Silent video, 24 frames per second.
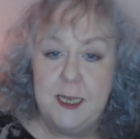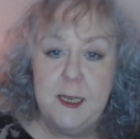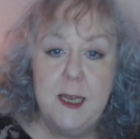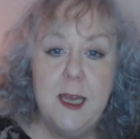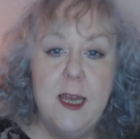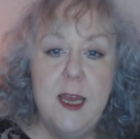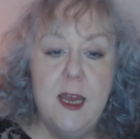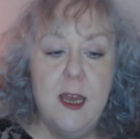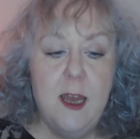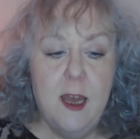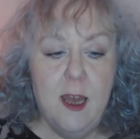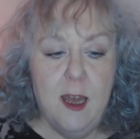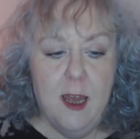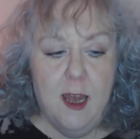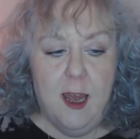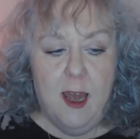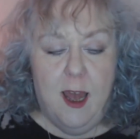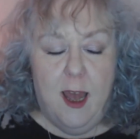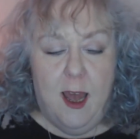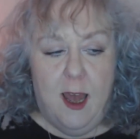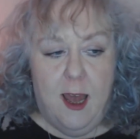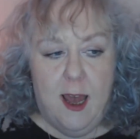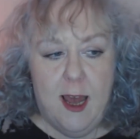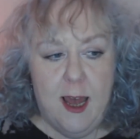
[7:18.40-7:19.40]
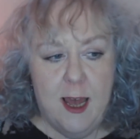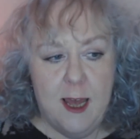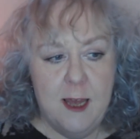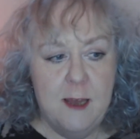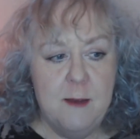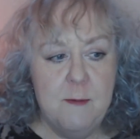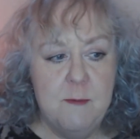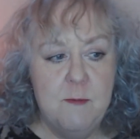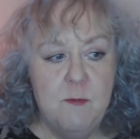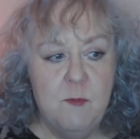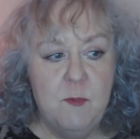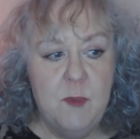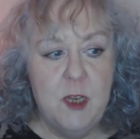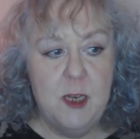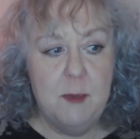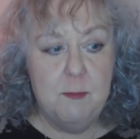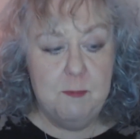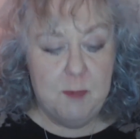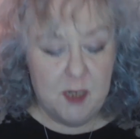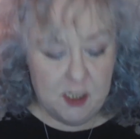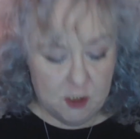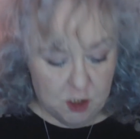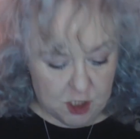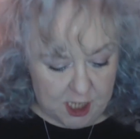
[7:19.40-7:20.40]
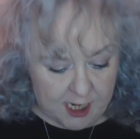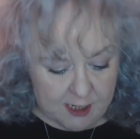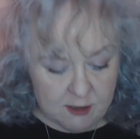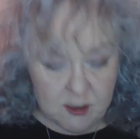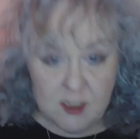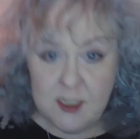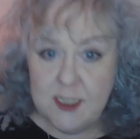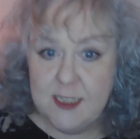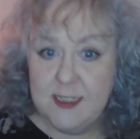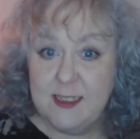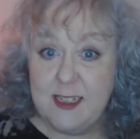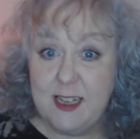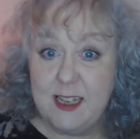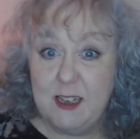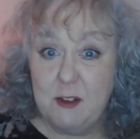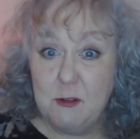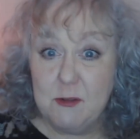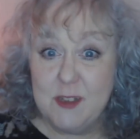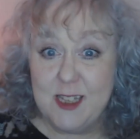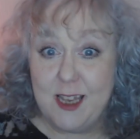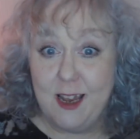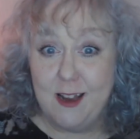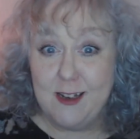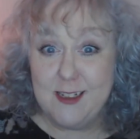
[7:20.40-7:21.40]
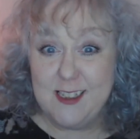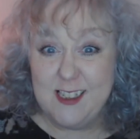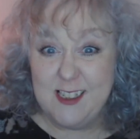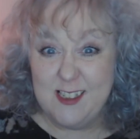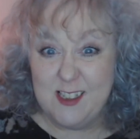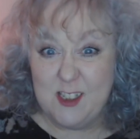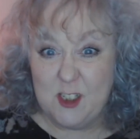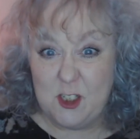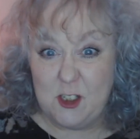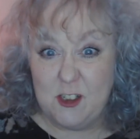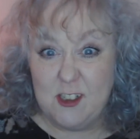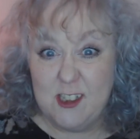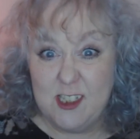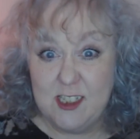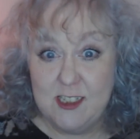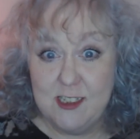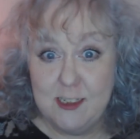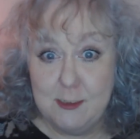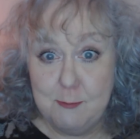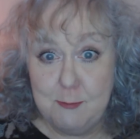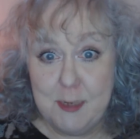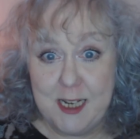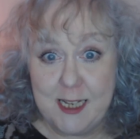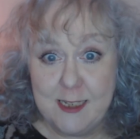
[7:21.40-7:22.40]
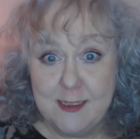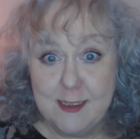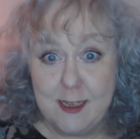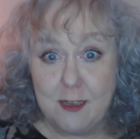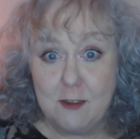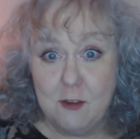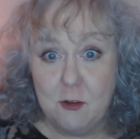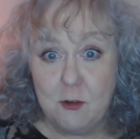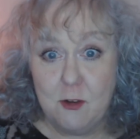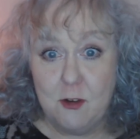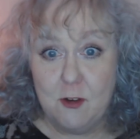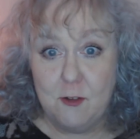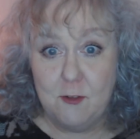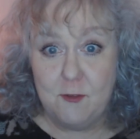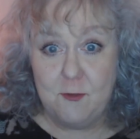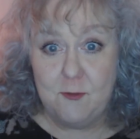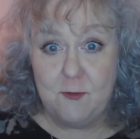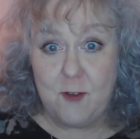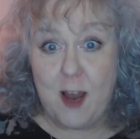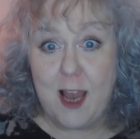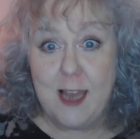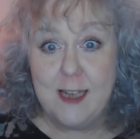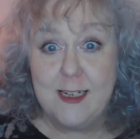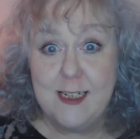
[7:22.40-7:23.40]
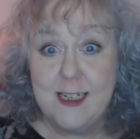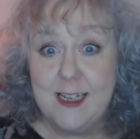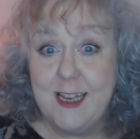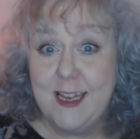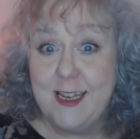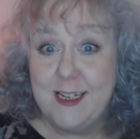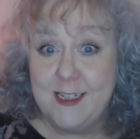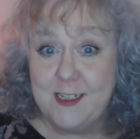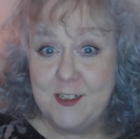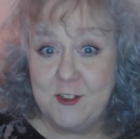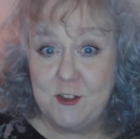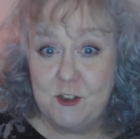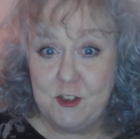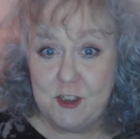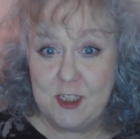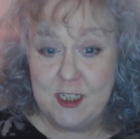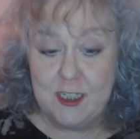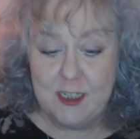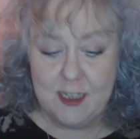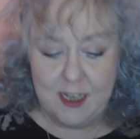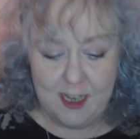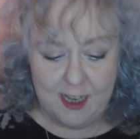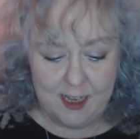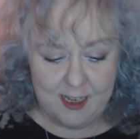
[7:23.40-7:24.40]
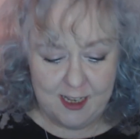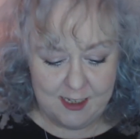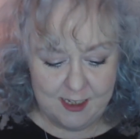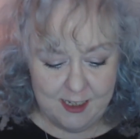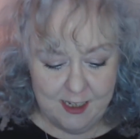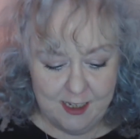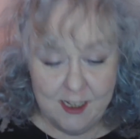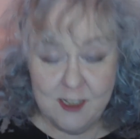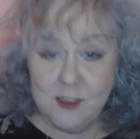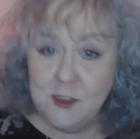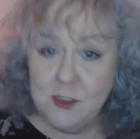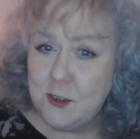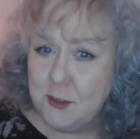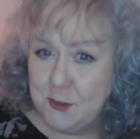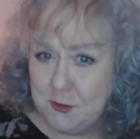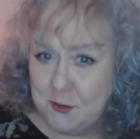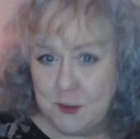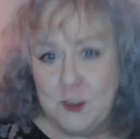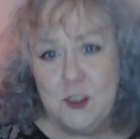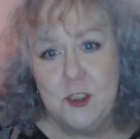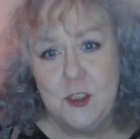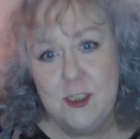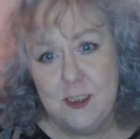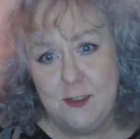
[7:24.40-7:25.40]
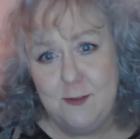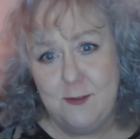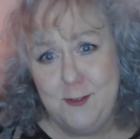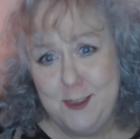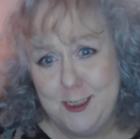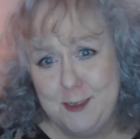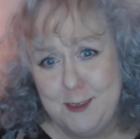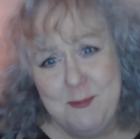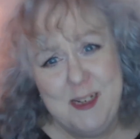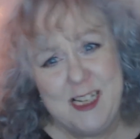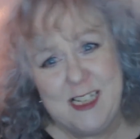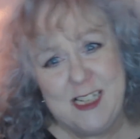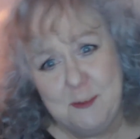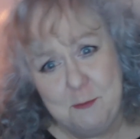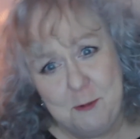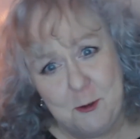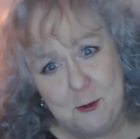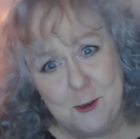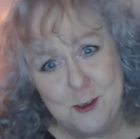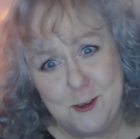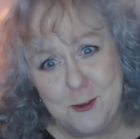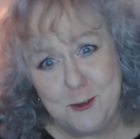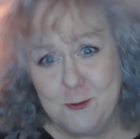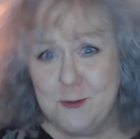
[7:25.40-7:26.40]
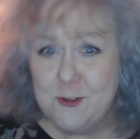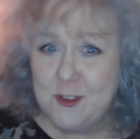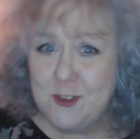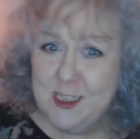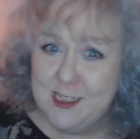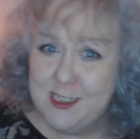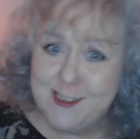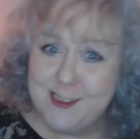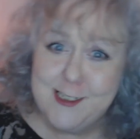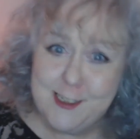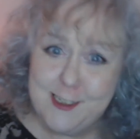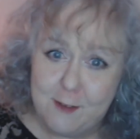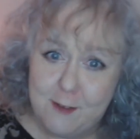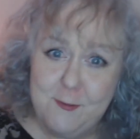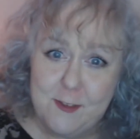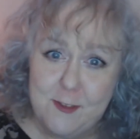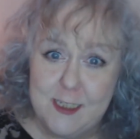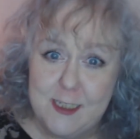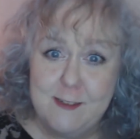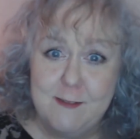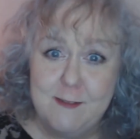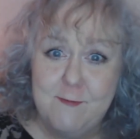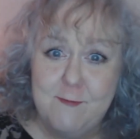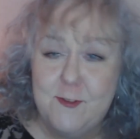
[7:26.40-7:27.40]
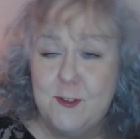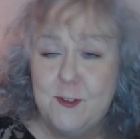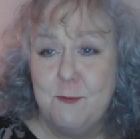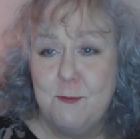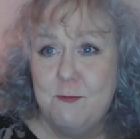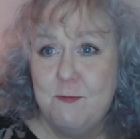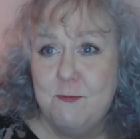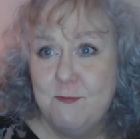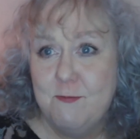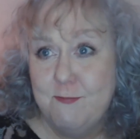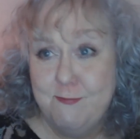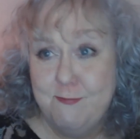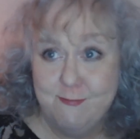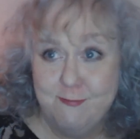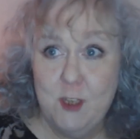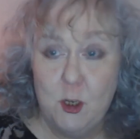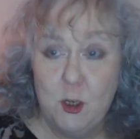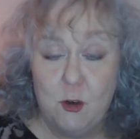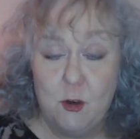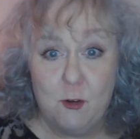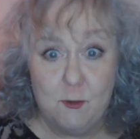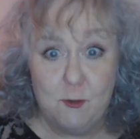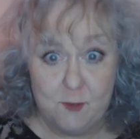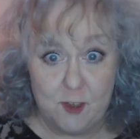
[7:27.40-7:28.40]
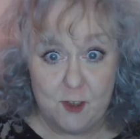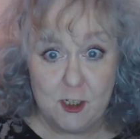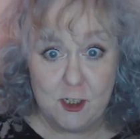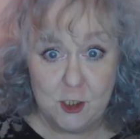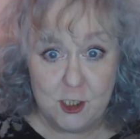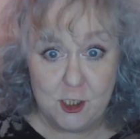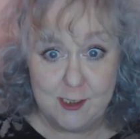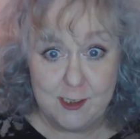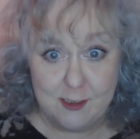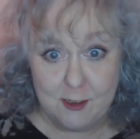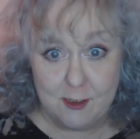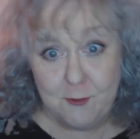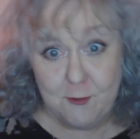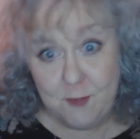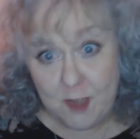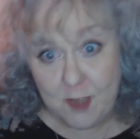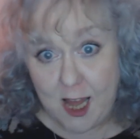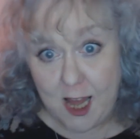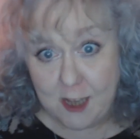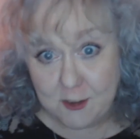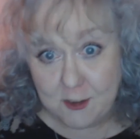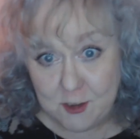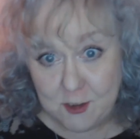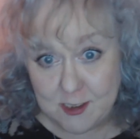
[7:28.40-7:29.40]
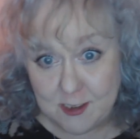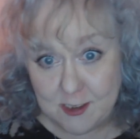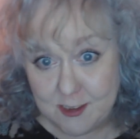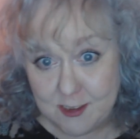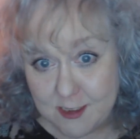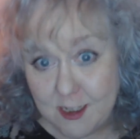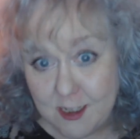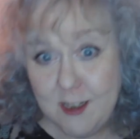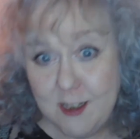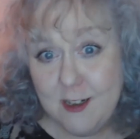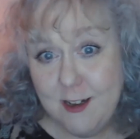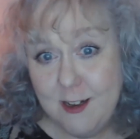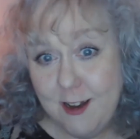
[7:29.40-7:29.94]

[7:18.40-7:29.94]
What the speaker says: me. But generally, as a health card, it's good. It brings a lot of fiery energy. Not so good if you're menopausal and you're suffering from hot flushes or flashes,